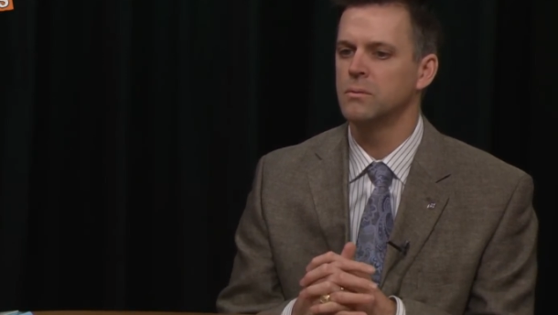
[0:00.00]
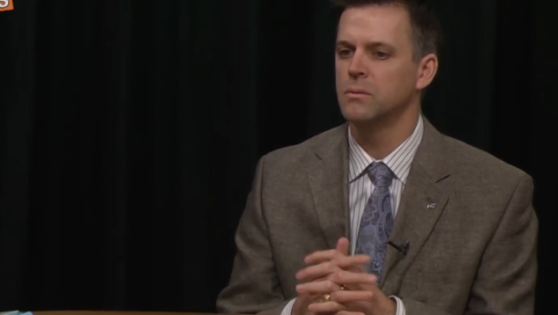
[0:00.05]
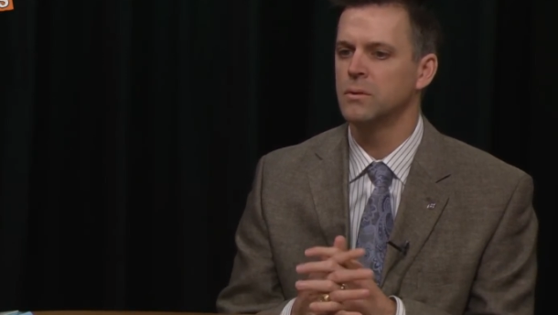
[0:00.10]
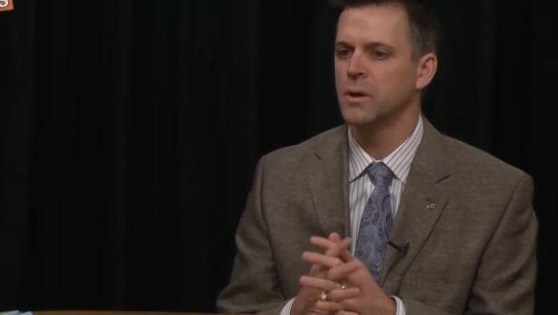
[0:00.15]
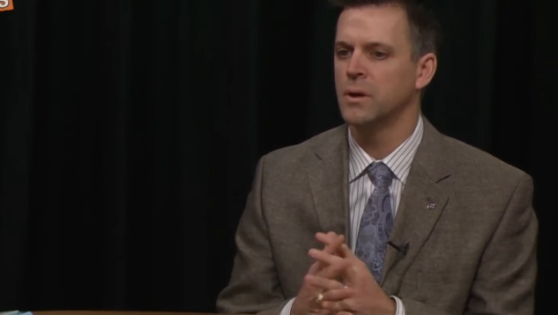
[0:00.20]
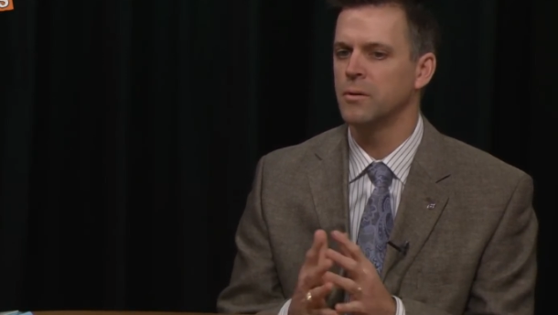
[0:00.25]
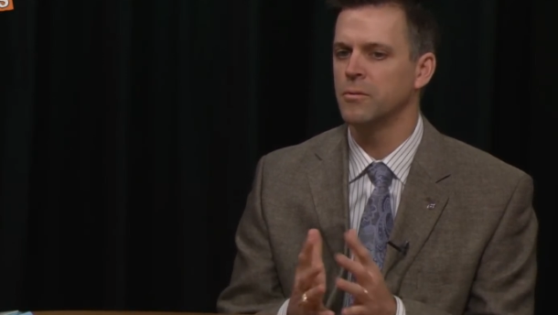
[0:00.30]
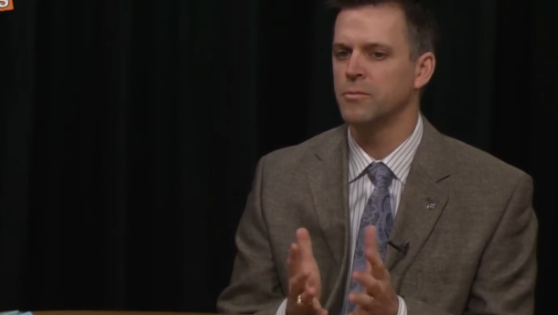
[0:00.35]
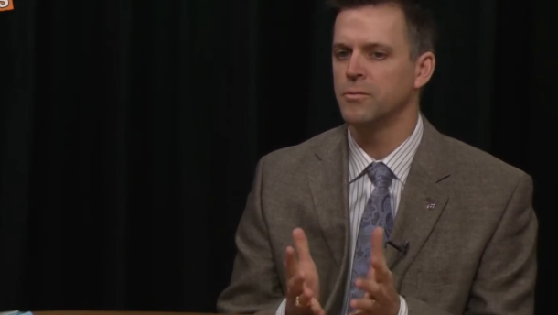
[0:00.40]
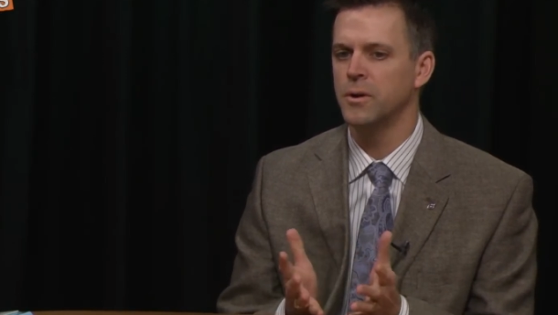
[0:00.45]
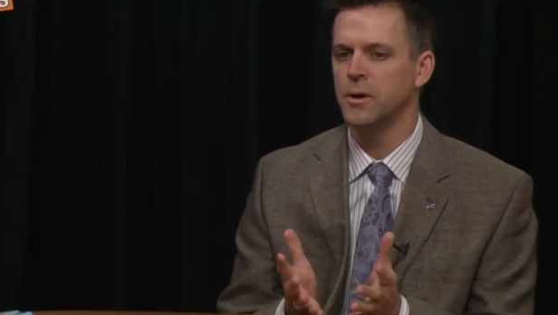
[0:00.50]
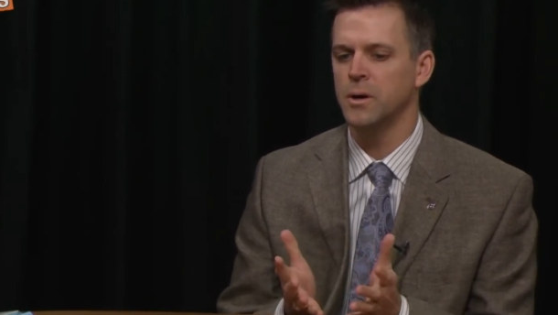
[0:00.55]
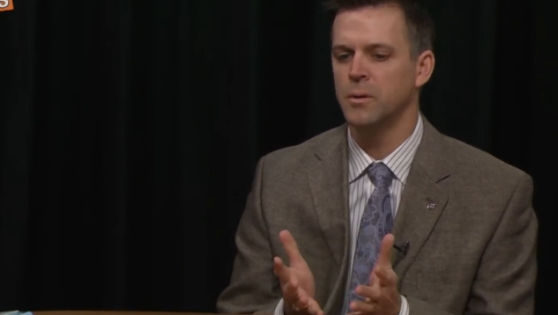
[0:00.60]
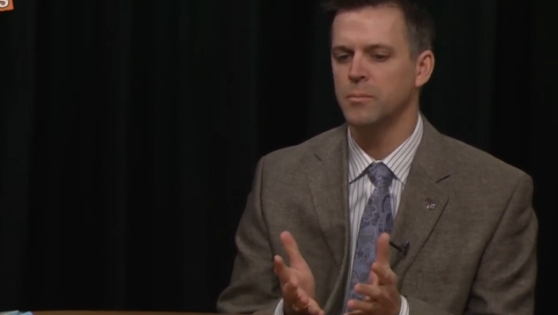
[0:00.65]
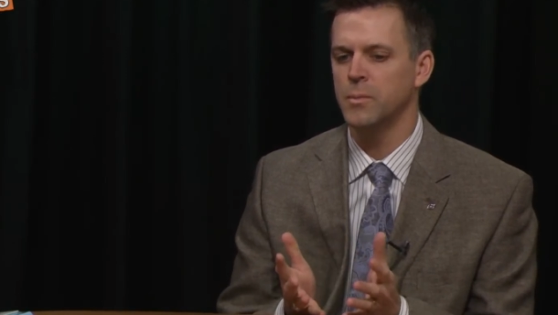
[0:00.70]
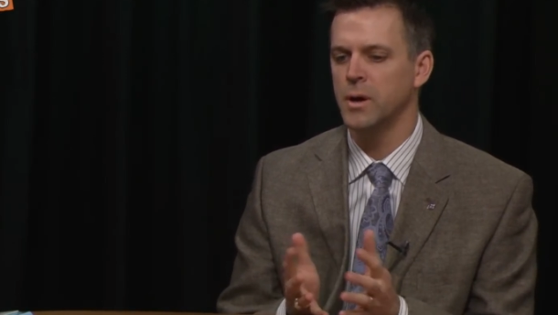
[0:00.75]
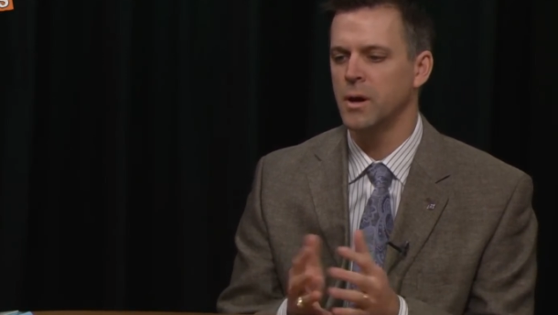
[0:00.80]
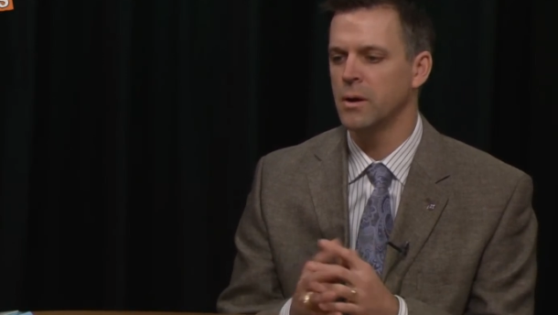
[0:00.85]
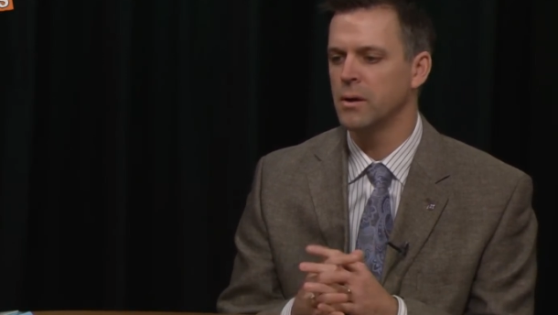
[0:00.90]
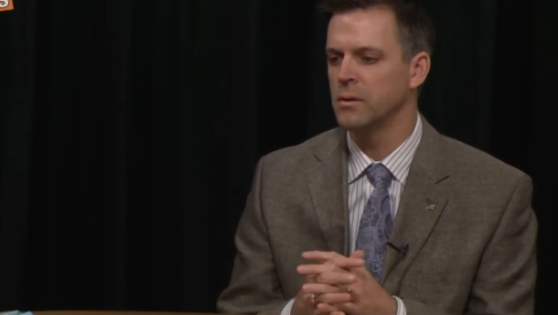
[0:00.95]
done a fair
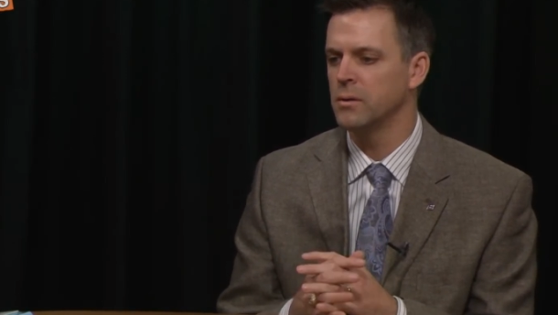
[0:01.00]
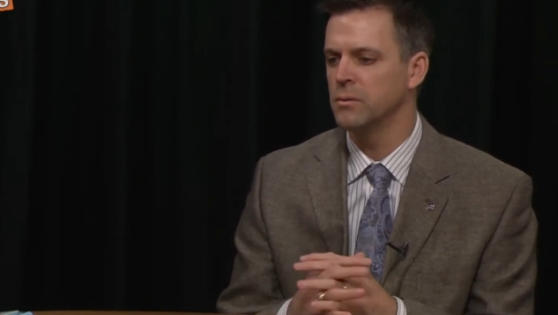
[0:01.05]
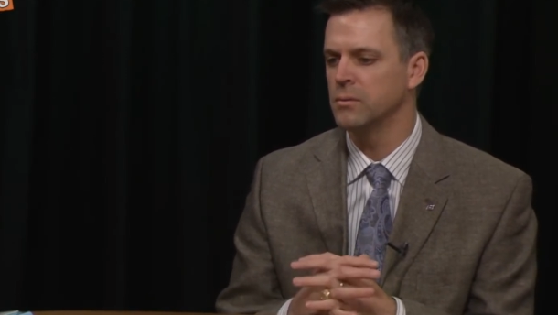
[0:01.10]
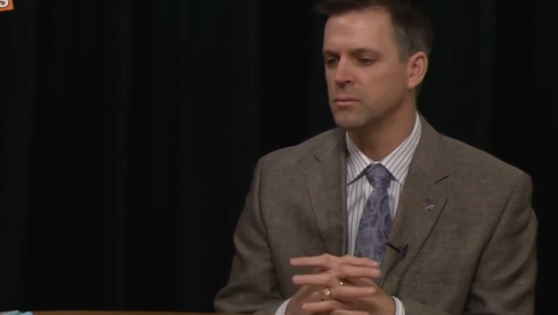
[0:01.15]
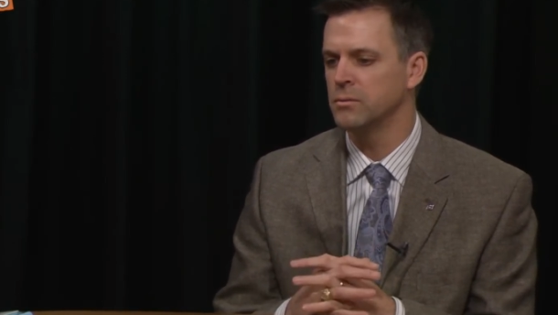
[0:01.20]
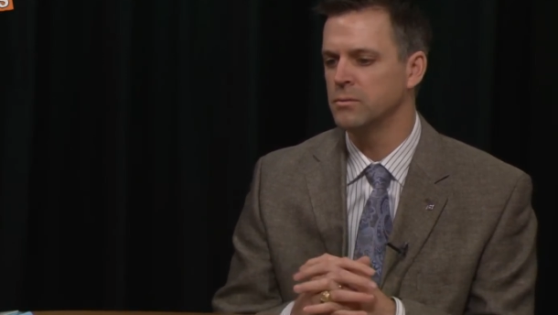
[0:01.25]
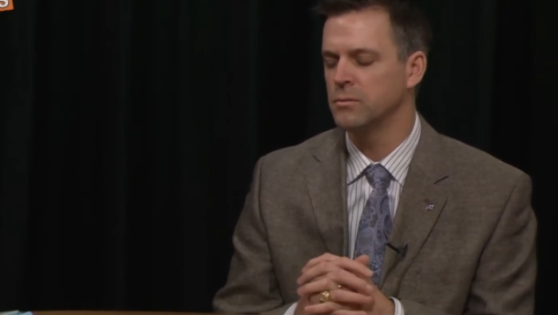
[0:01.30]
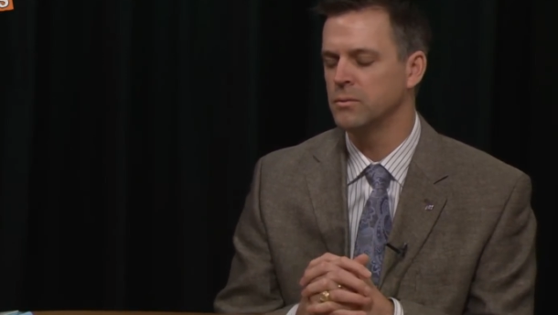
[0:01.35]
amount of